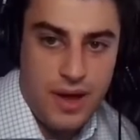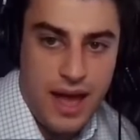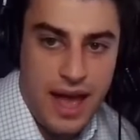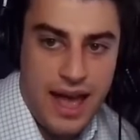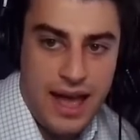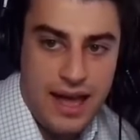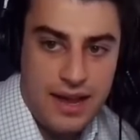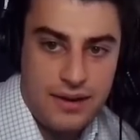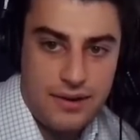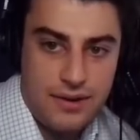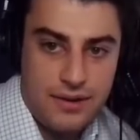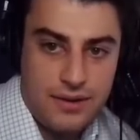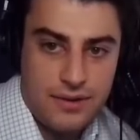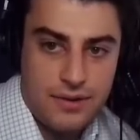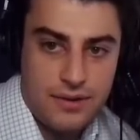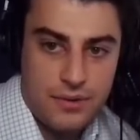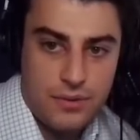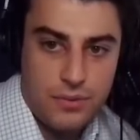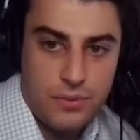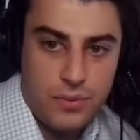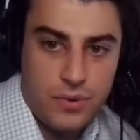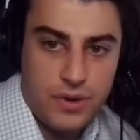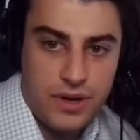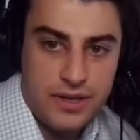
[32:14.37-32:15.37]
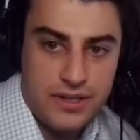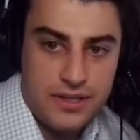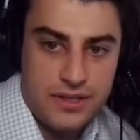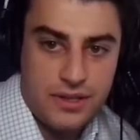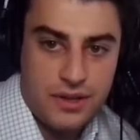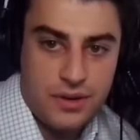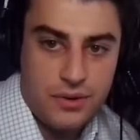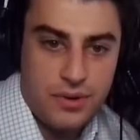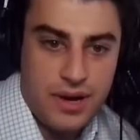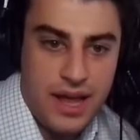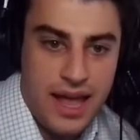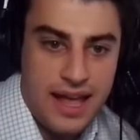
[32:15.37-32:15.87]
at what is
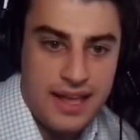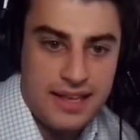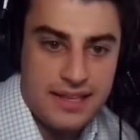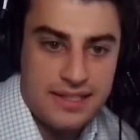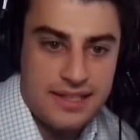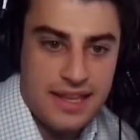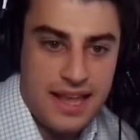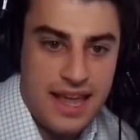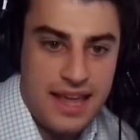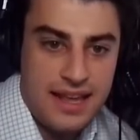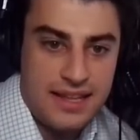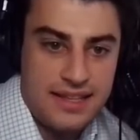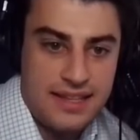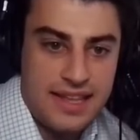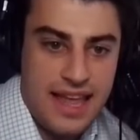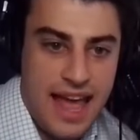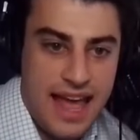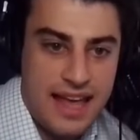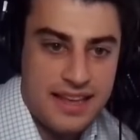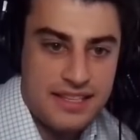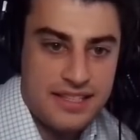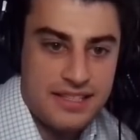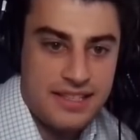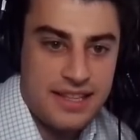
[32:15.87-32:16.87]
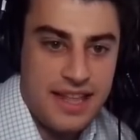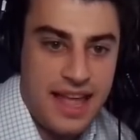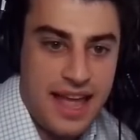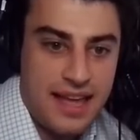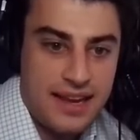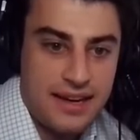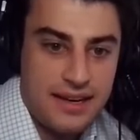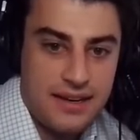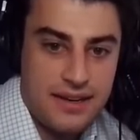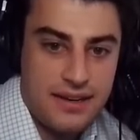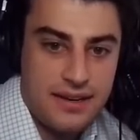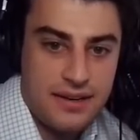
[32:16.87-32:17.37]
known as a
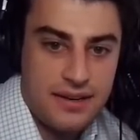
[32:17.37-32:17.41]
testnet,